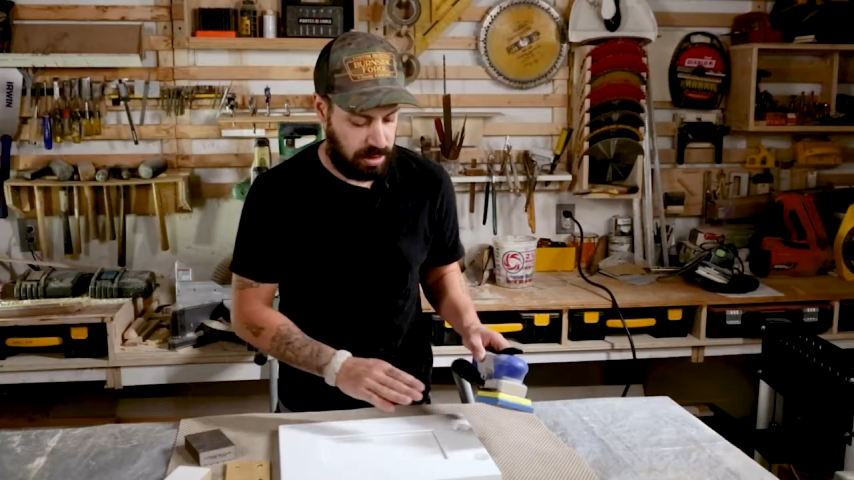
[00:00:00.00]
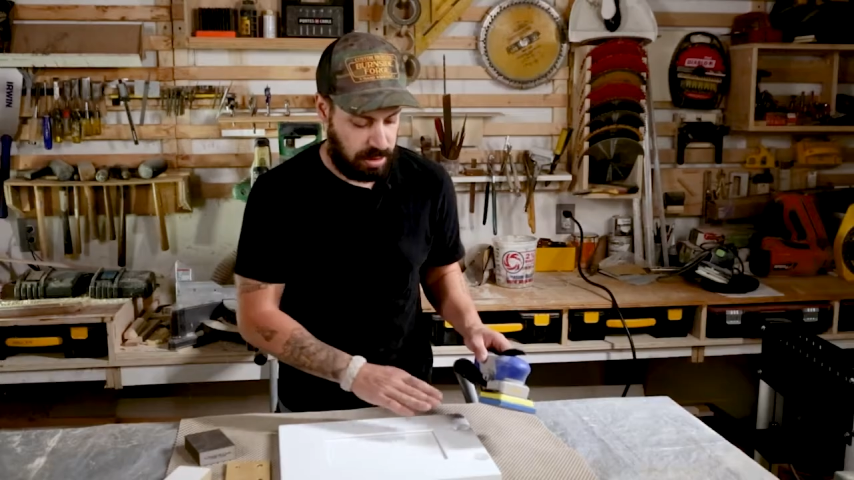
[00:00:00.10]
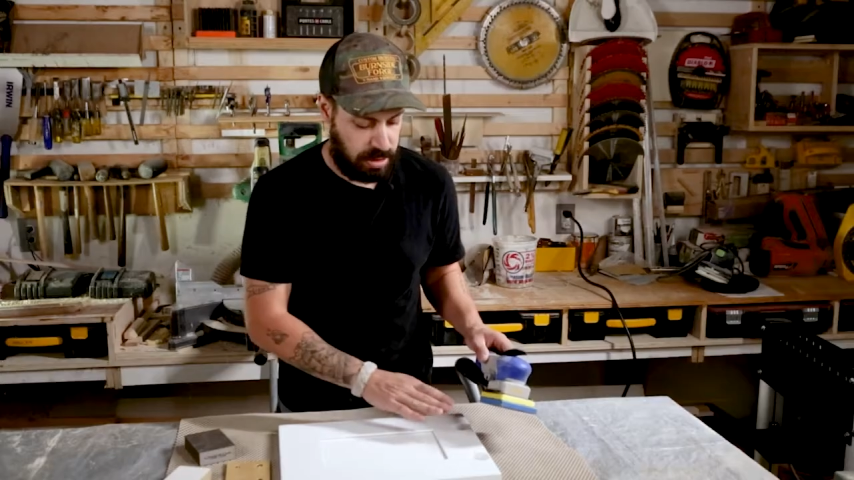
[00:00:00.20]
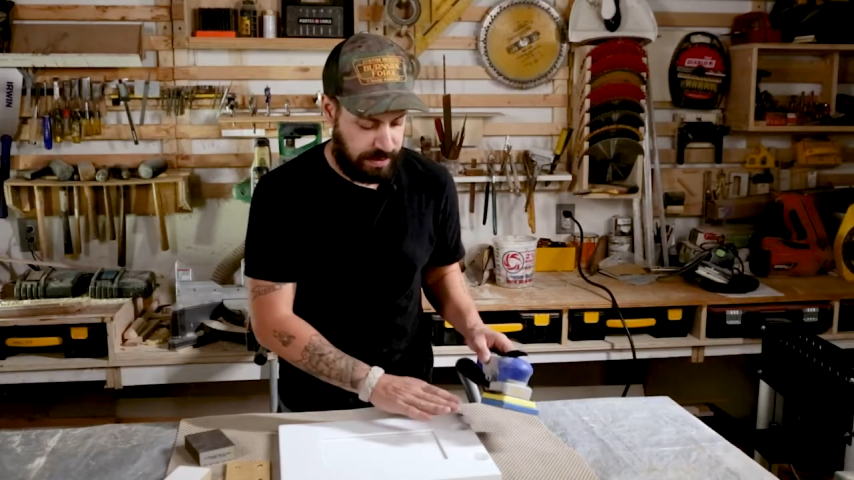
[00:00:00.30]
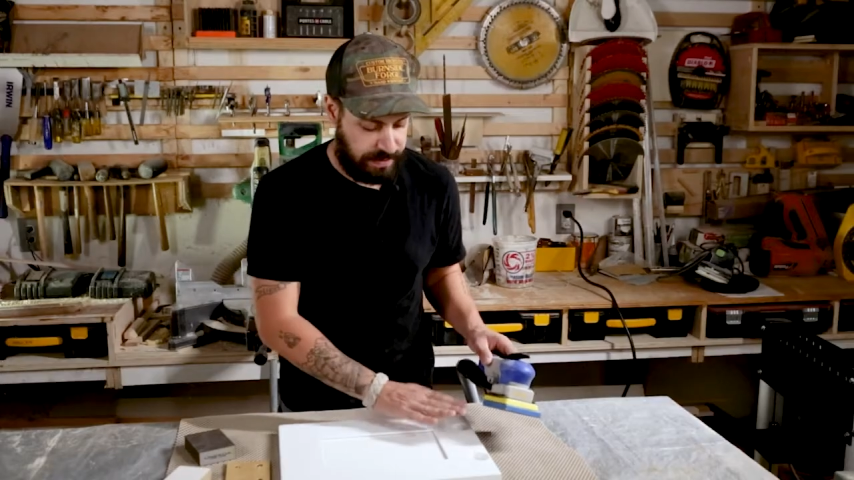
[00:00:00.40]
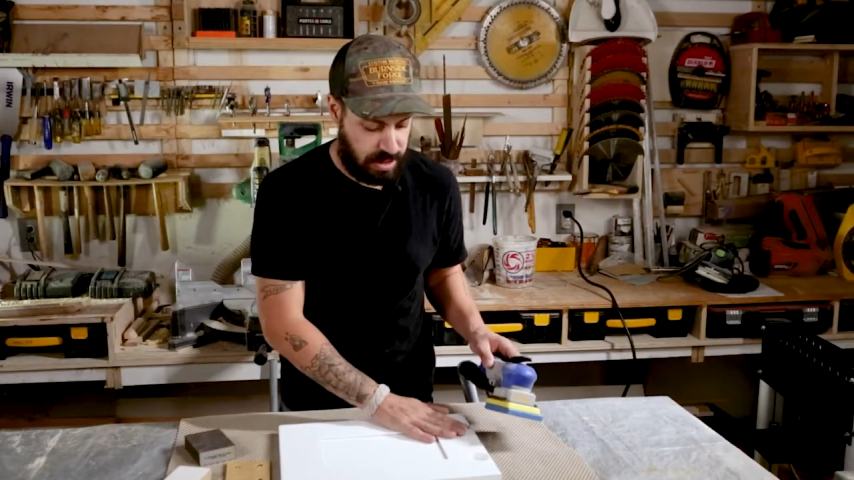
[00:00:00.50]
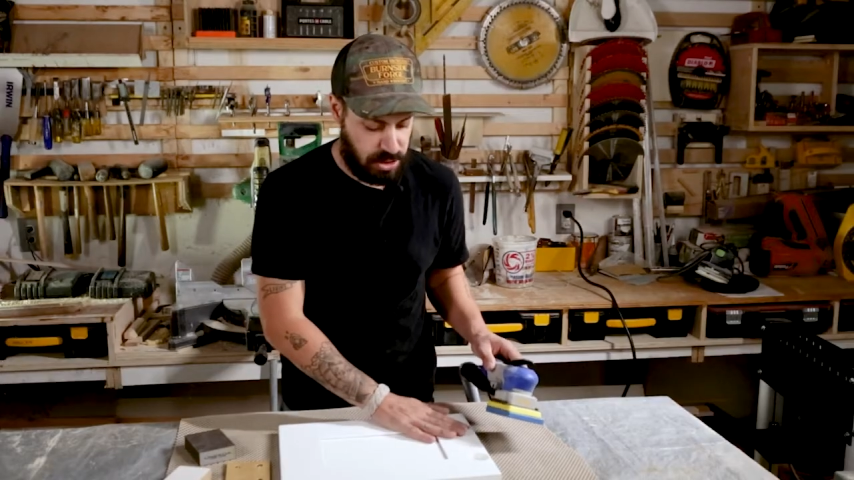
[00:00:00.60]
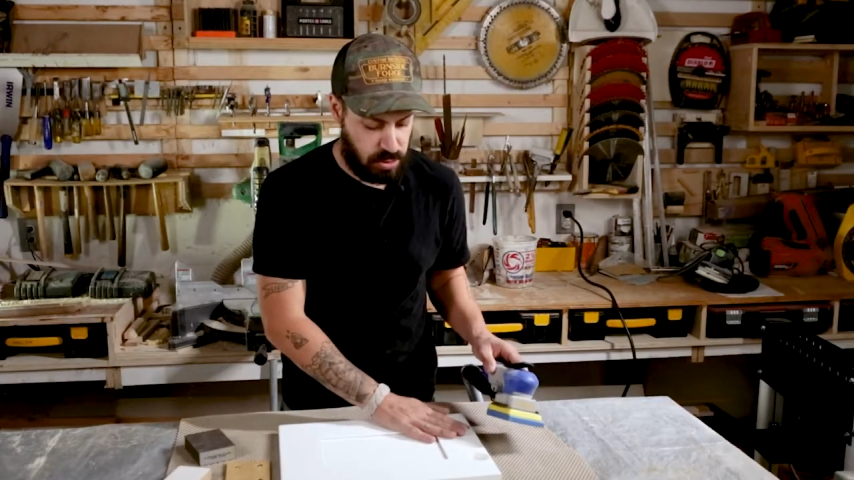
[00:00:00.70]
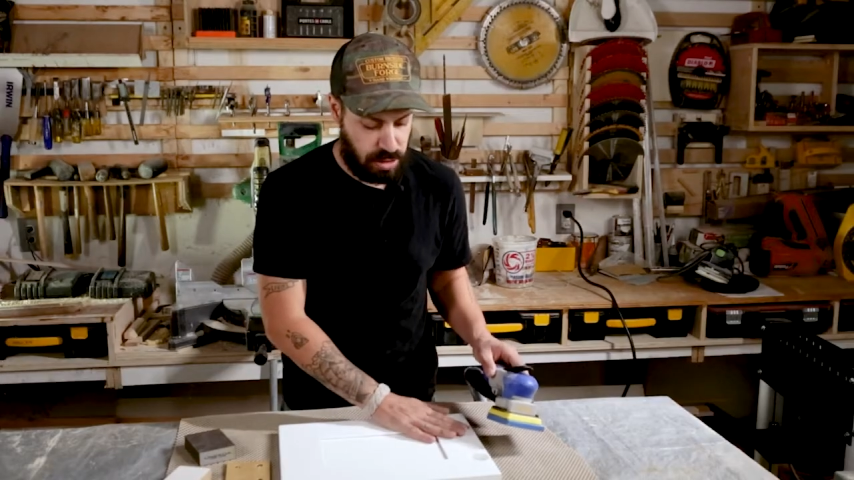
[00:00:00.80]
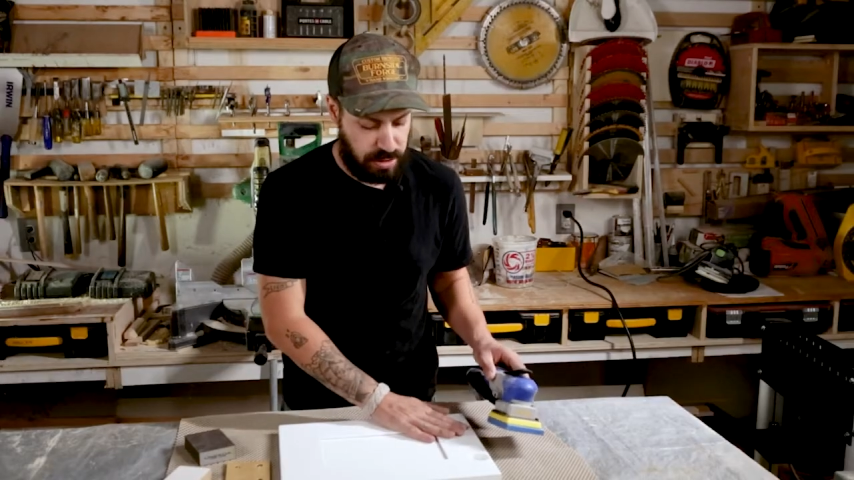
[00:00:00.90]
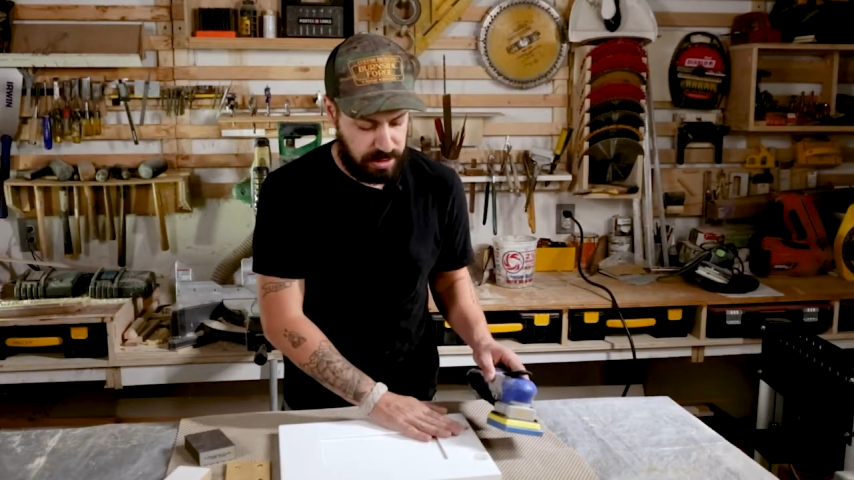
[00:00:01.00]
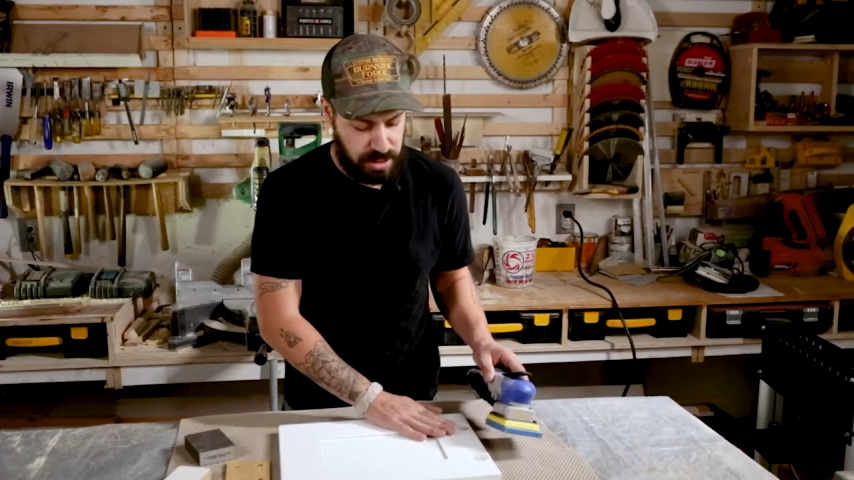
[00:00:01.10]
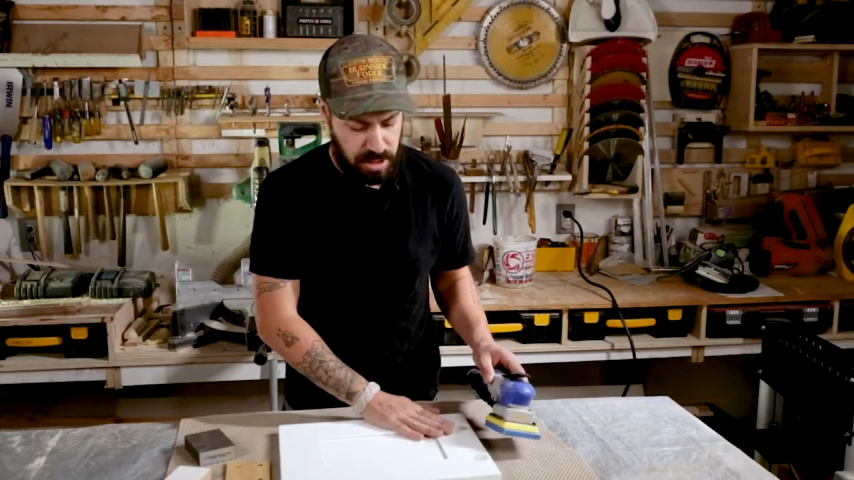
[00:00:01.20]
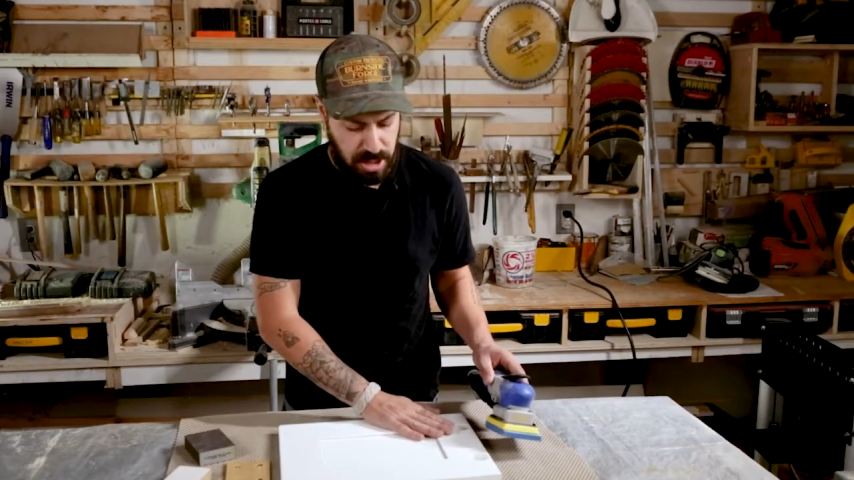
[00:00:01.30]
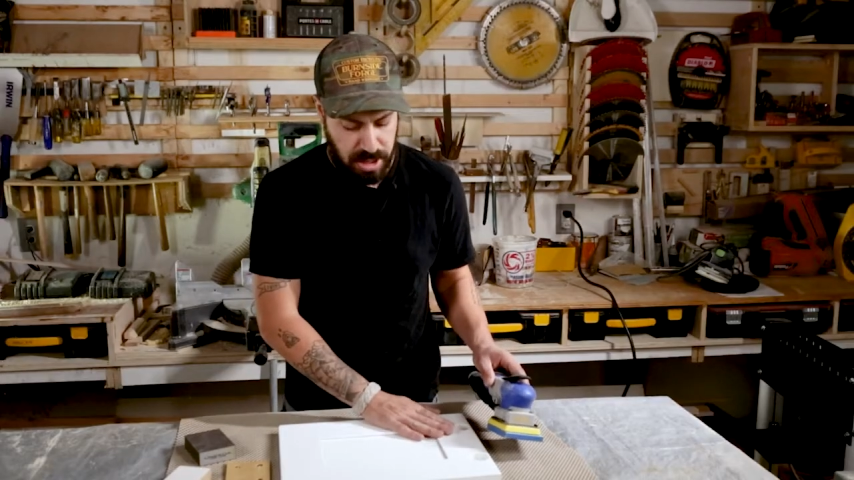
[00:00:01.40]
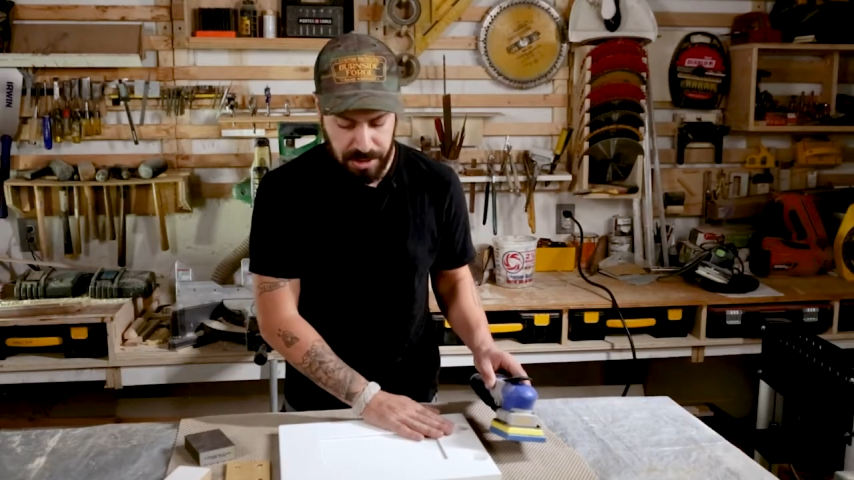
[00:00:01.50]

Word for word: the finish quality.